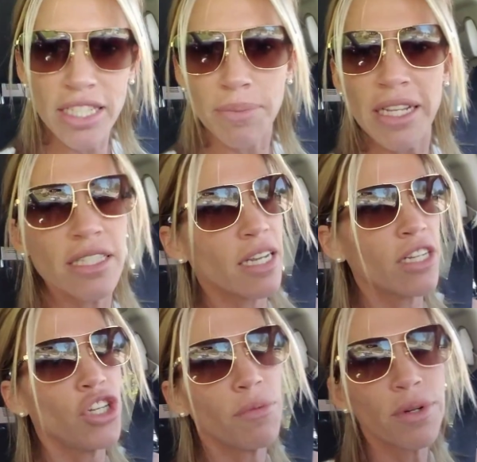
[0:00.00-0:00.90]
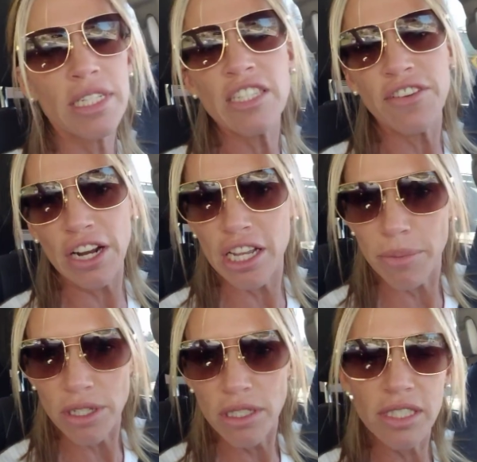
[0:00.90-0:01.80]
It depends on numerous
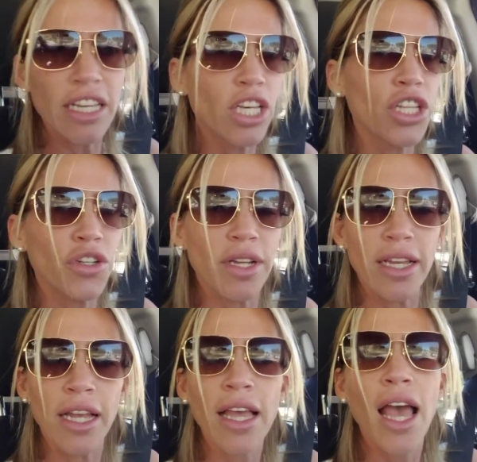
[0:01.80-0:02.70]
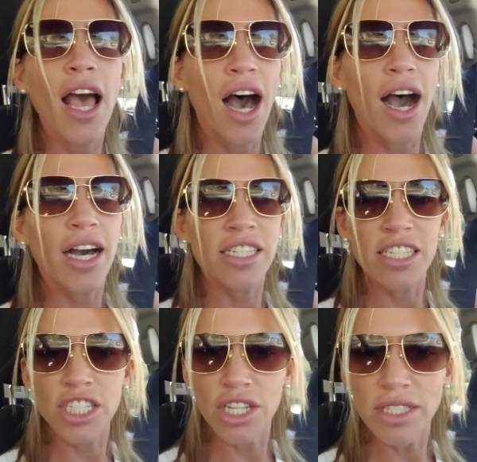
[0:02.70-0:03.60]
variables, including
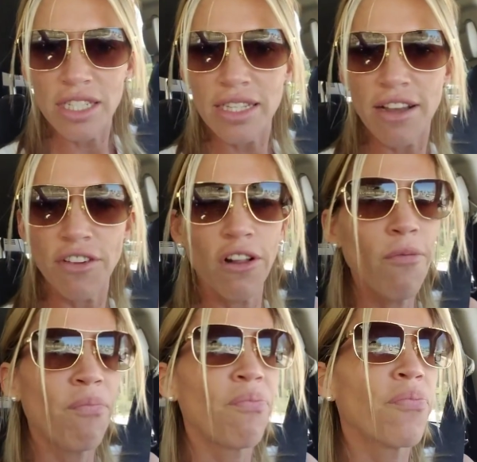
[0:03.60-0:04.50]
oxytocin level,